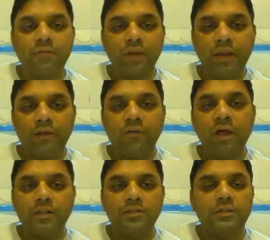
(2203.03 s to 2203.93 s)
they were very
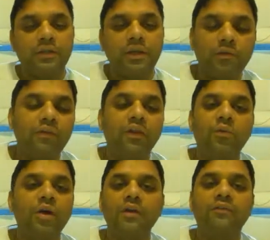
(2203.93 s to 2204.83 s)
advanced.
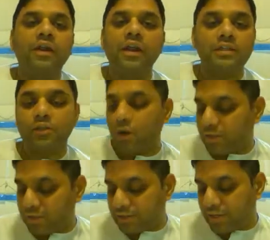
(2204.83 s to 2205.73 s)
You can't find
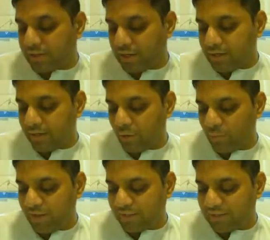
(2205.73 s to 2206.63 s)
astrologers like
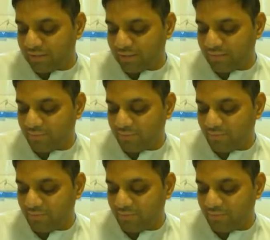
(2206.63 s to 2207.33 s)
that nowadays.